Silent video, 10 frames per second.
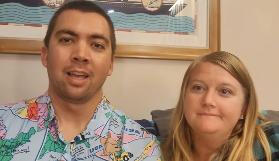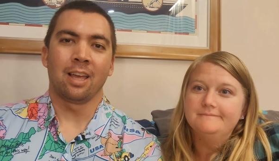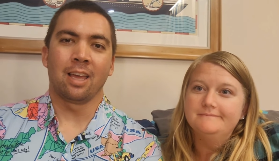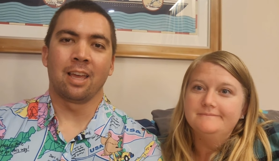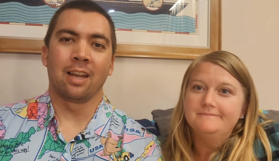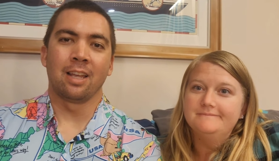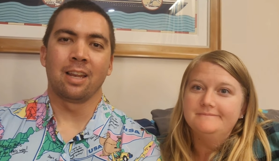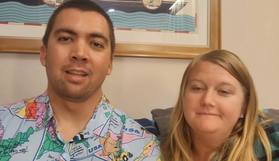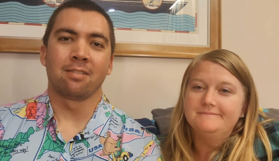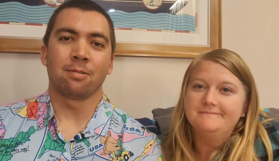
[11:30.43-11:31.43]
Speaker 1: And it
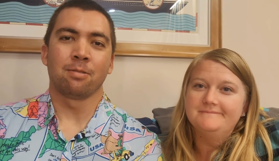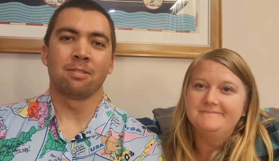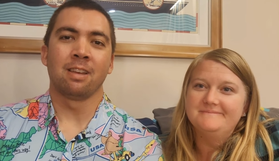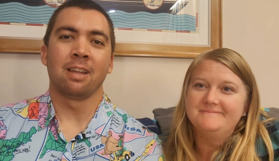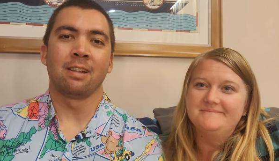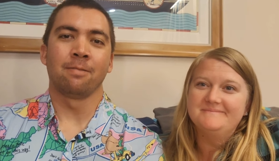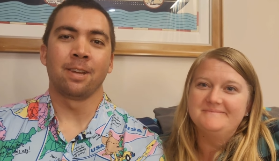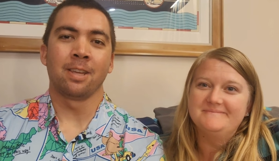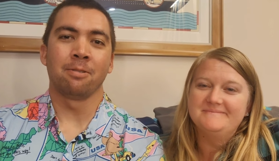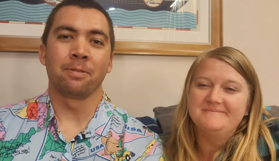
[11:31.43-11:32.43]
is towards the end of the
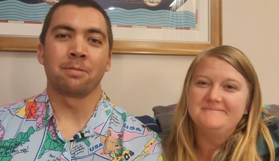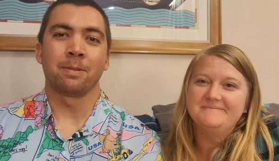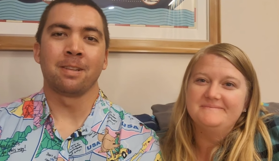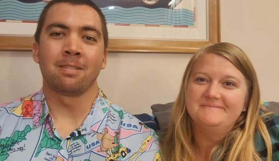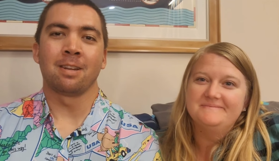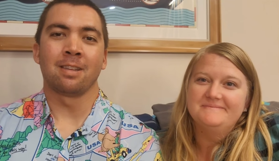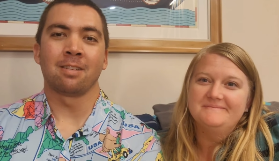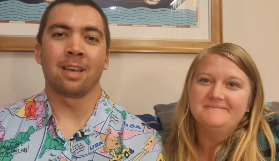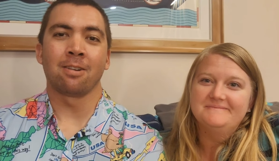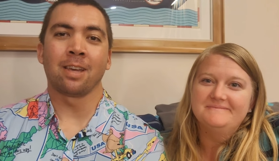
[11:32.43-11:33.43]
video, which means it is
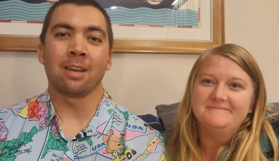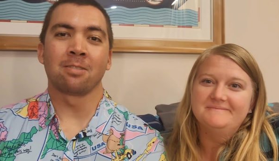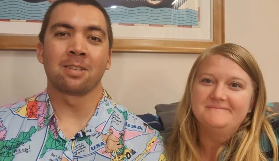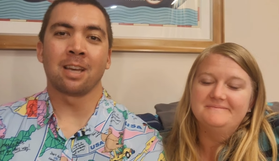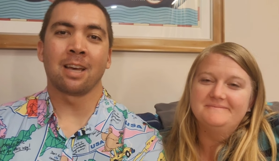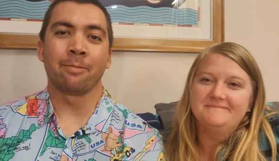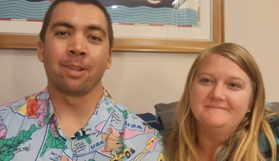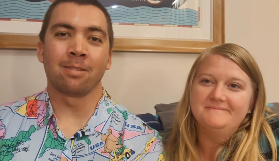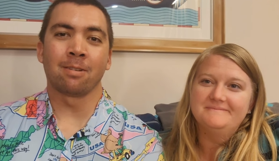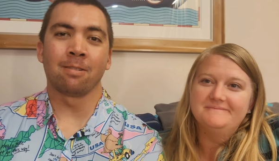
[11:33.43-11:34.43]
now couch time
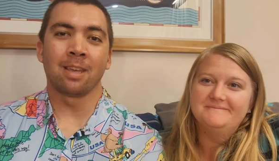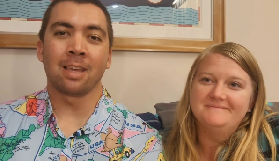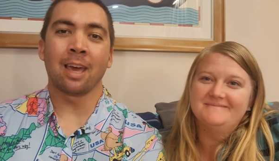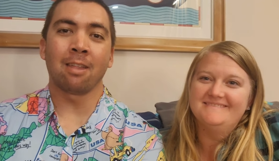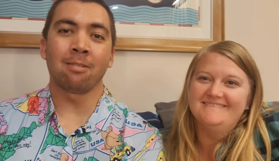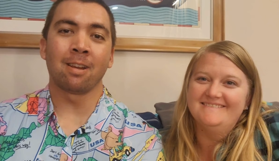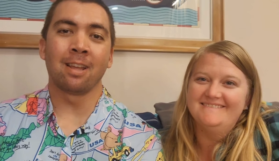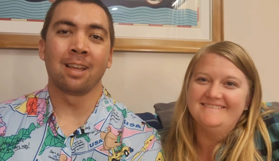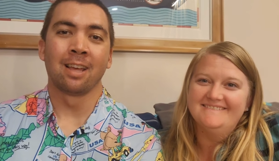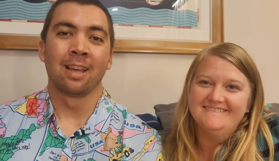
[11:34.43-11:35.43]
with Tony and
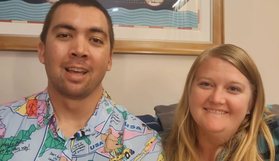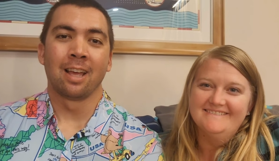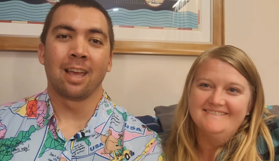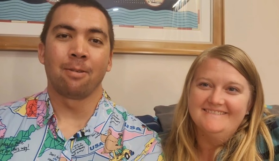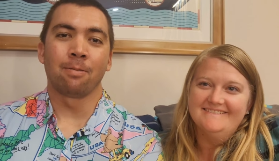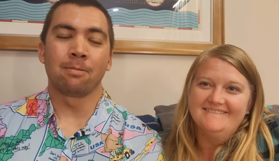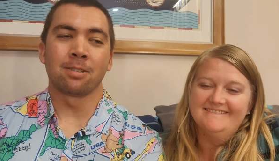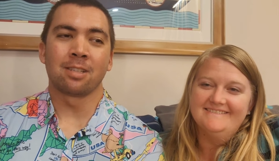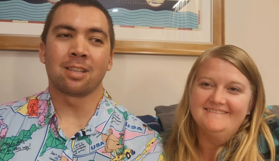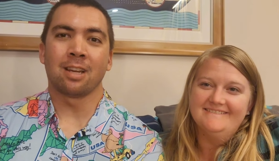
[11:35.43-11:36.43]
Catherine. And we were
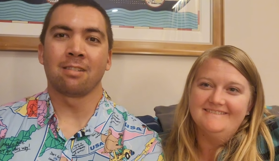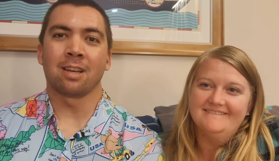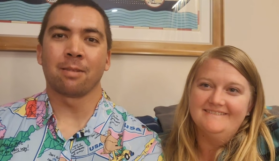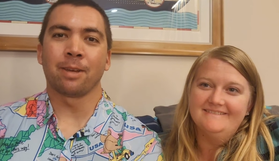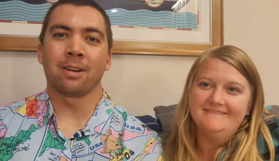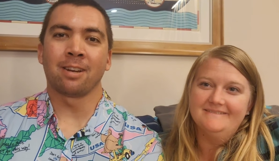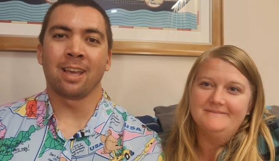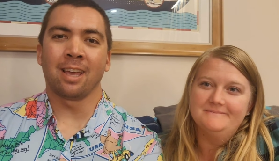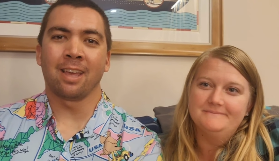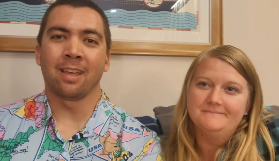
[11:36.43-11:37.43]
just going to talk about our
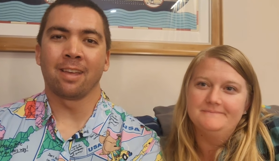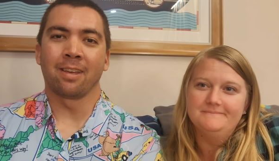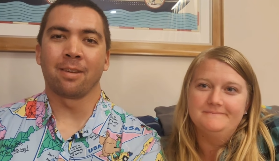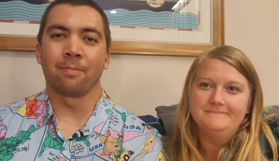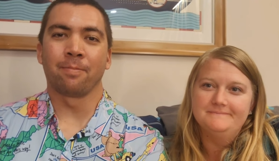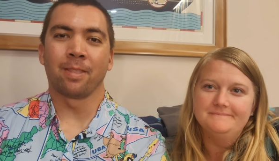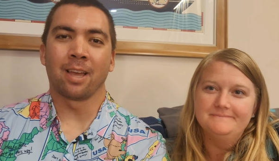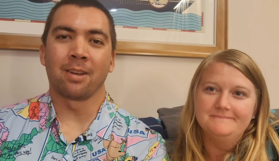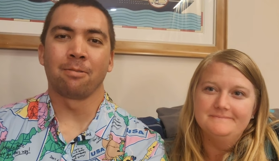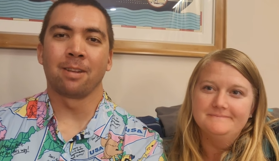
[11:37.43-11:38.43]
day. Um,
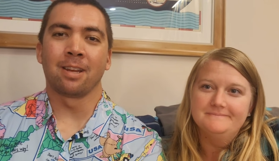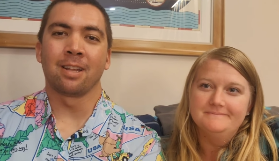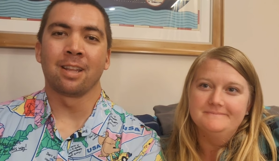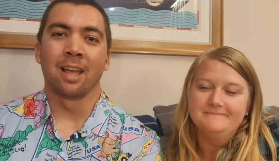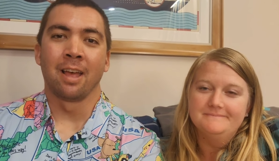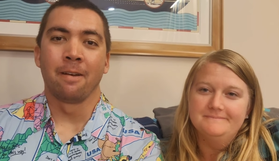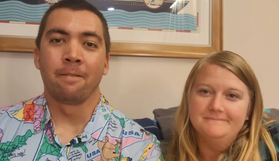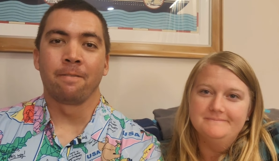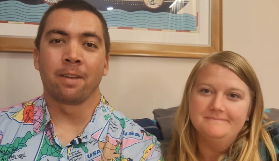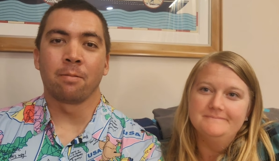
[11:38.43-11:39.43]
I know we didn't
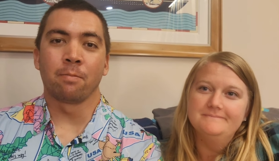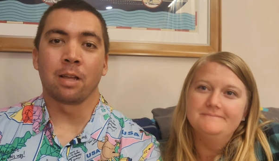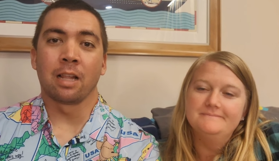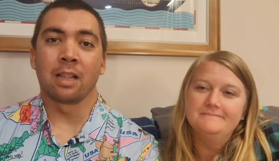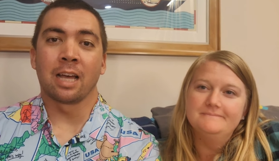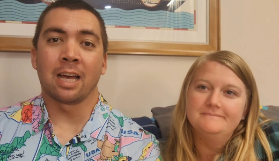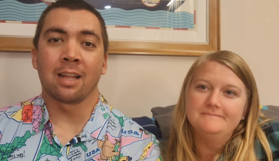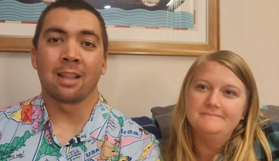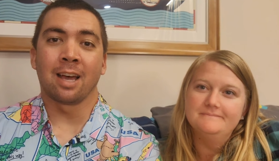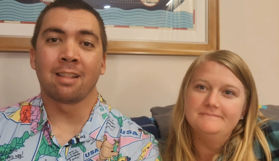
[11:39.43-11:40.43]
film a lot,
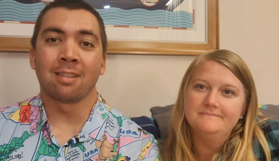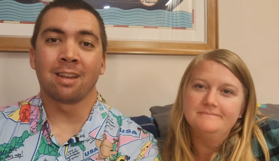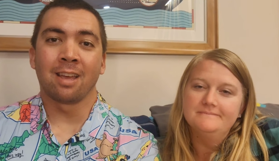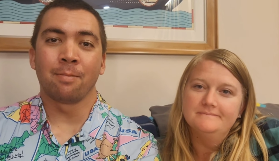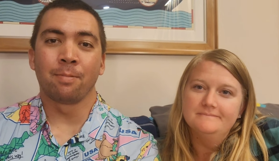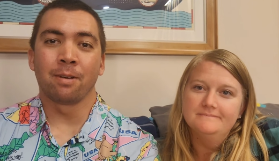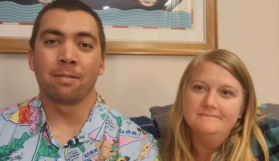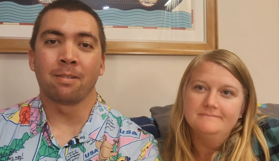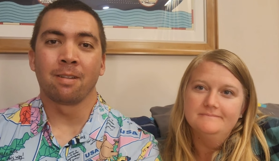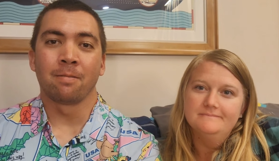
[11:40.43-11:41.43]
a lot today,
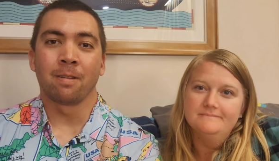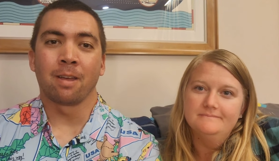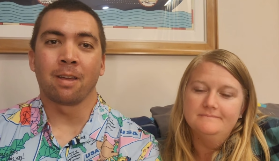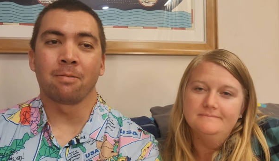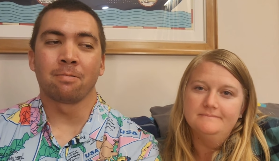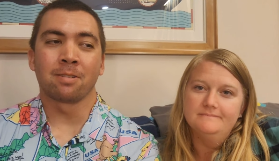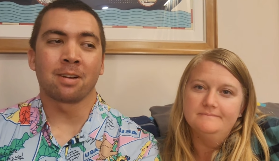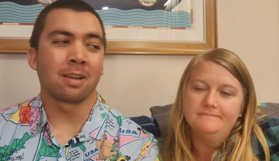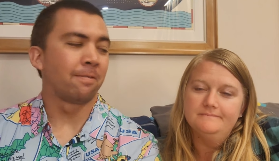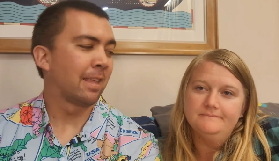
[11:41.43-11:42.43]
but uh,
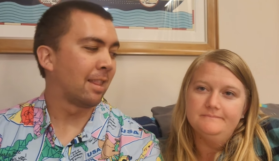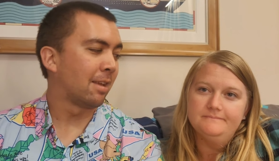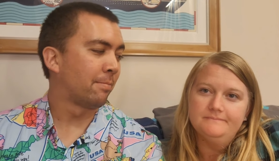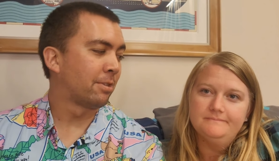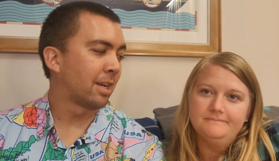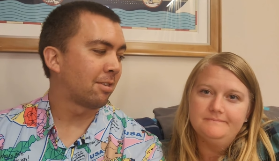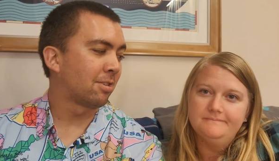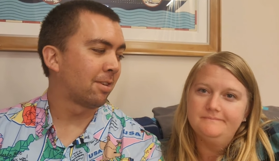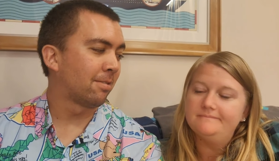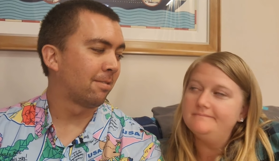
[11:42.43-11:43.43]
starting off with that Lumberjack
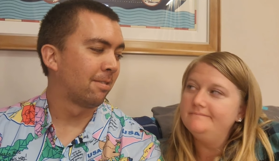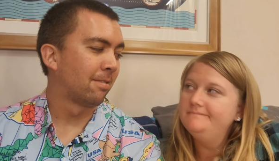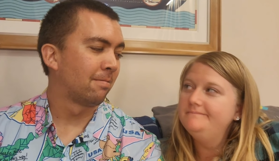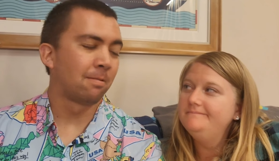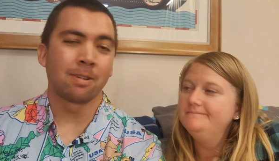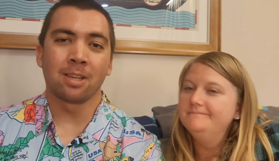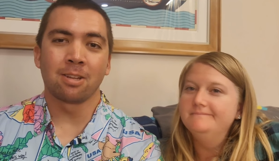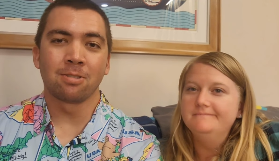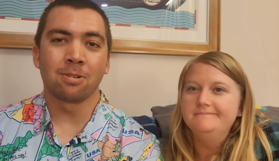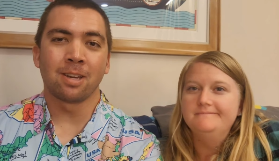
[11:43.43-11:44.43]
show, we really
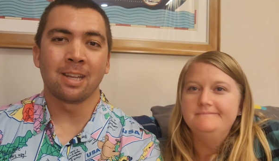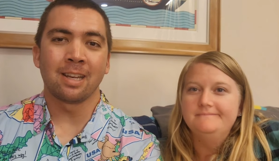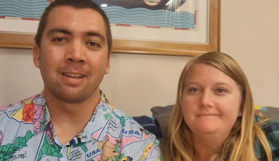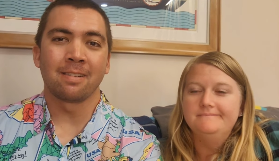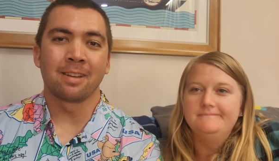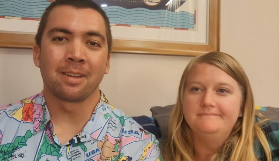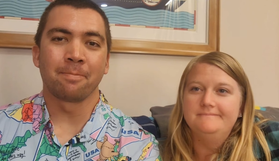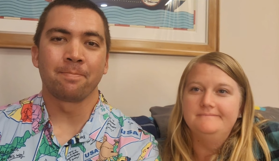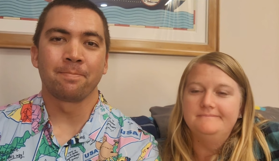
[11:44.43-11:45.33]
enjoyed it. Um,